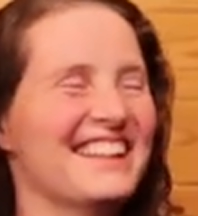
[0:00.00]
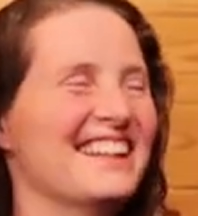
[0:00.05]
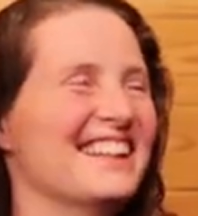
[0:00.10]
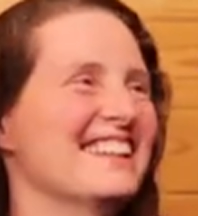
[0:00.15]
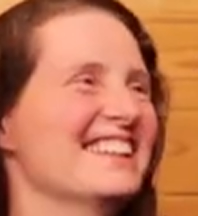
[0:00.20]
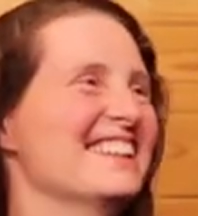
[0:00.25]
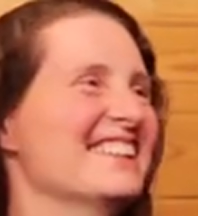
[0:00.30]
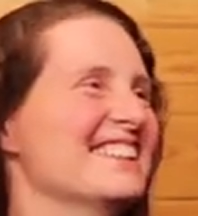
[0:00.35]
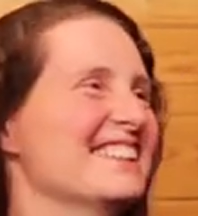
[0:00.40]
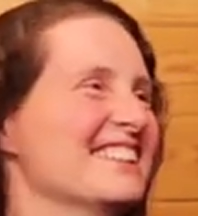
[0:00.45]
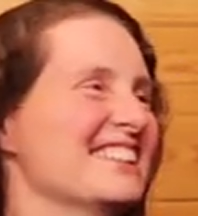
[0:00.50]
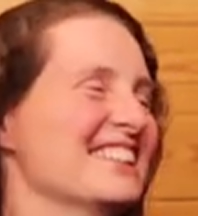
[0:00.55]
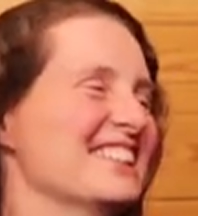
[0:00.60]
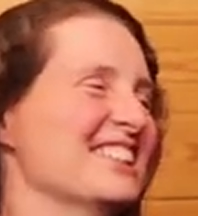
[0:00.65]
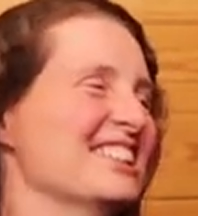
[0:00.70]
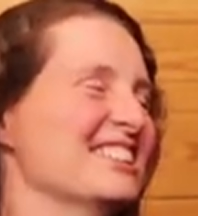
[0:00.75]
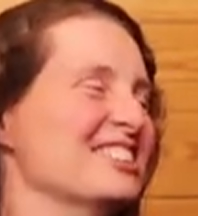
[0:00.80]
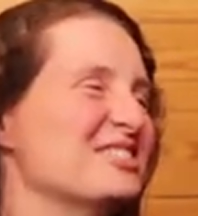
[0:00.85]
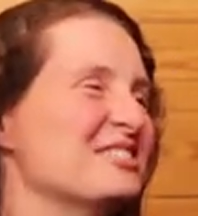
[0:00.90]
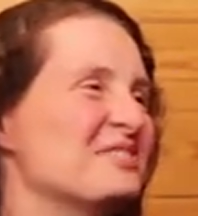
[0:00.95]

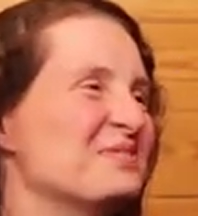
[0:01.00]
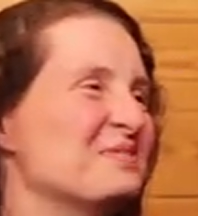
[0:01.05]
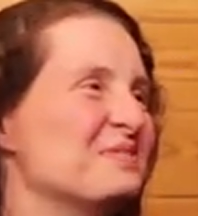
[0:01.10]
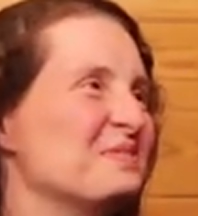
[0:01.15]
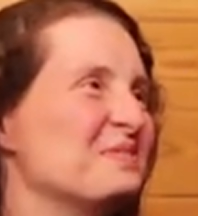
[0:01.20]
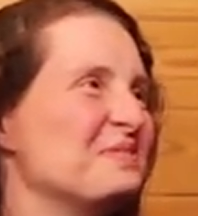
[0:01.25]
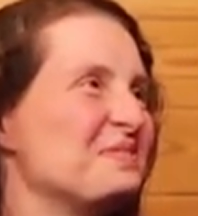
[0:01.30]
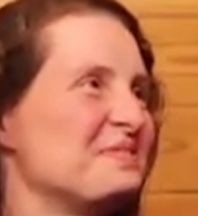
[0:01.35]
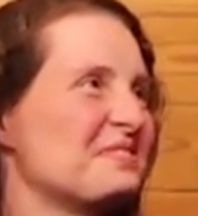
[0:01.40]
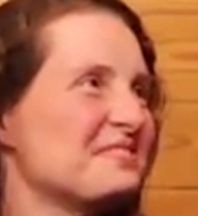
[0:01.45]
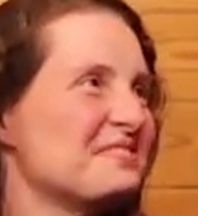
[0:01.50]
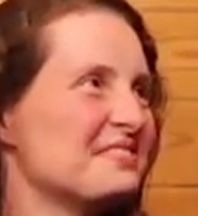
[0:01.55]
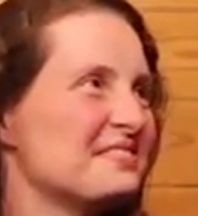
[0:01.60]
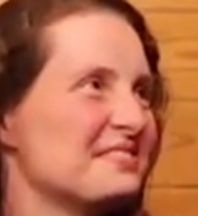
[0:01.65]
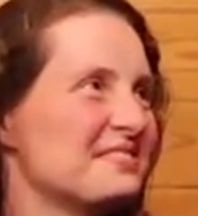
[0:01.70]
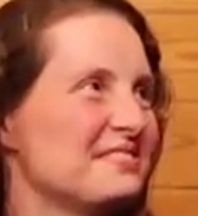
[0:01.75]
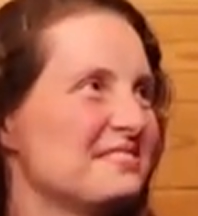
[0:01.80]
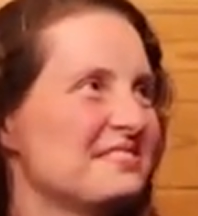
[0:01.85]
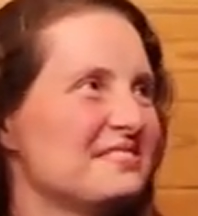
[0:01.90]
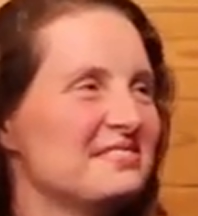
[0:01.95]

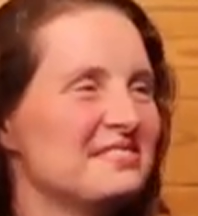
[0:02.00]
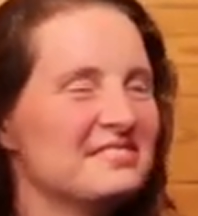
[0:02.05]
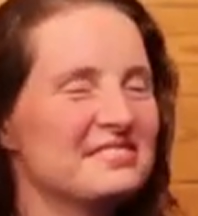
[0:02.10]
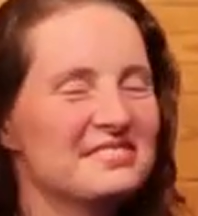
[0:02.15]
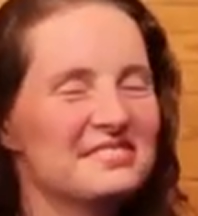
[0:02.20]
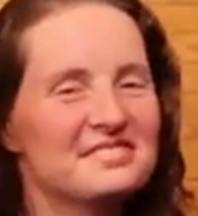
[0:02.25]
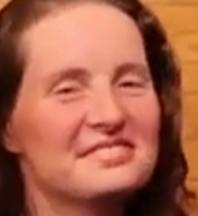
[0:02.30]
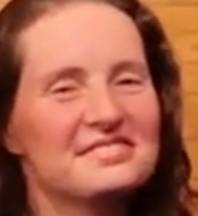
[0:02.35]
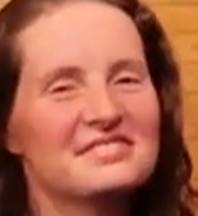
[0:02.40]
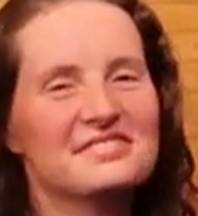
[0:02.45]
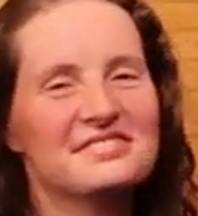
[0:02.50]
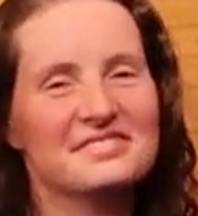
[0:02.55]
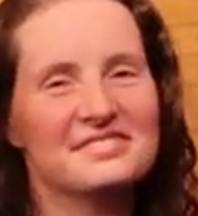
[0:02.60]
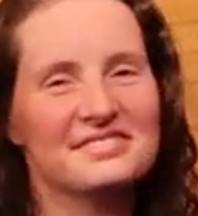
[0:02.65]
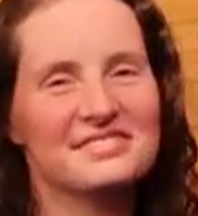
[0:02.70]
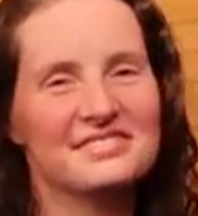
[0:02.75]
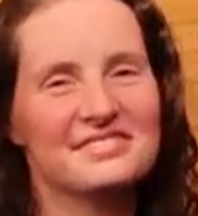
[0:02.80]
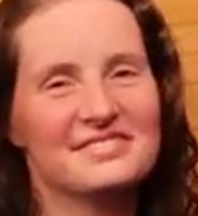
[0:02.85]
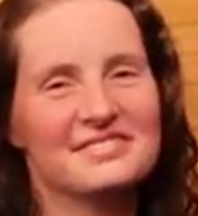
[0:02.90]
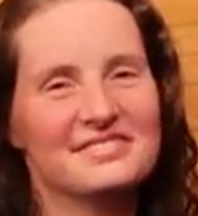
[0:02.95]

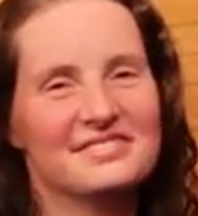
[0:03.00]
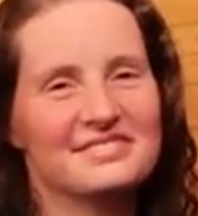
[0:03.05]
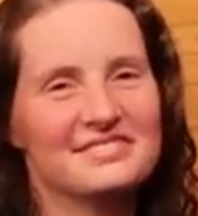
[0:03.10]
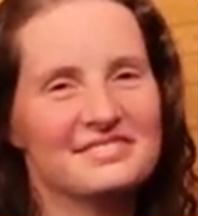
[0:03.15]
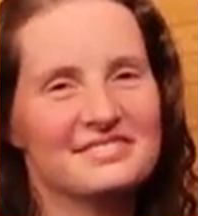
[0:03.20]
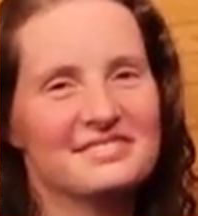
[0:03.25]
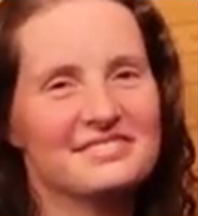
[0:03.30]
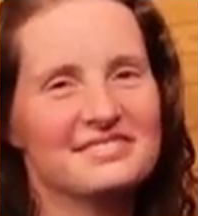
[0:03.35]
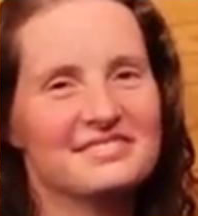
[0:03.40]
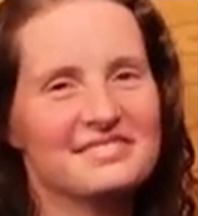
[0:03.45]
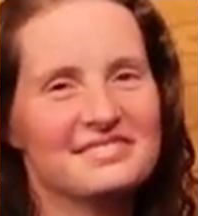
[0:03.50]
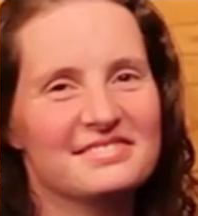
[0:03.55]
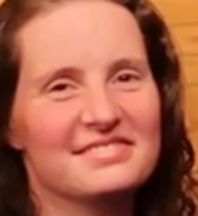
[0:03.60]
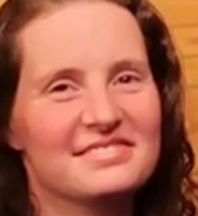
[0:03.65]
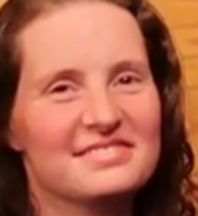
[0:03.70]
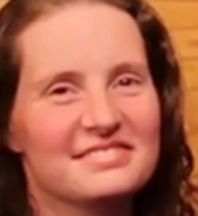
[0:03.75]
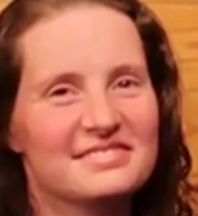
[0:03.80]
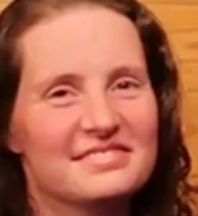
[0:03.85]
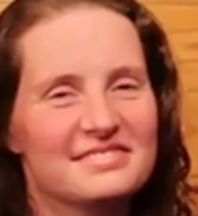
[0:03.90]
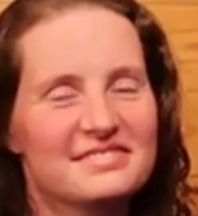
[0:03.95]

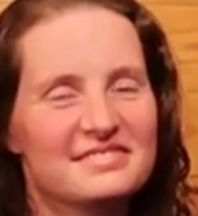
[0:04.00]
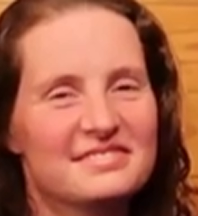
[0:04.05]
(silent)